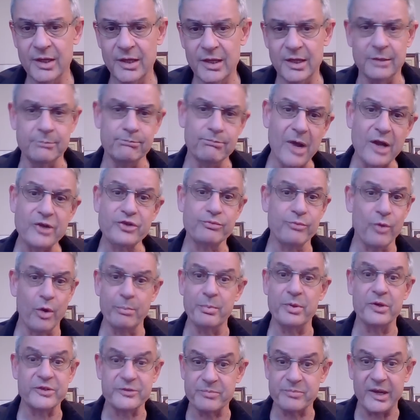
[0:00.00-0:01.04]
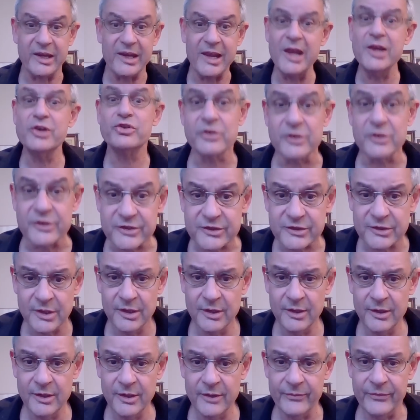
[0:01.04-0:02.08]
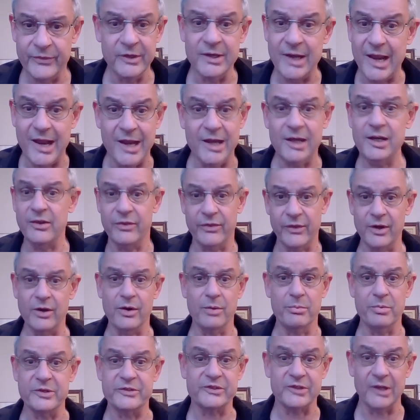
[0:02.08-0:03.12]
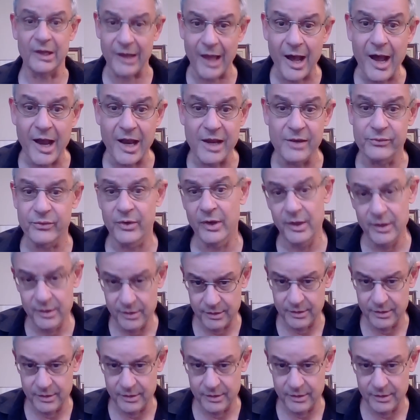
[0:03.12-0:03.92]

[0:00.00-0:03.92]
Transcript: and much more perspicacious than any therapist alive.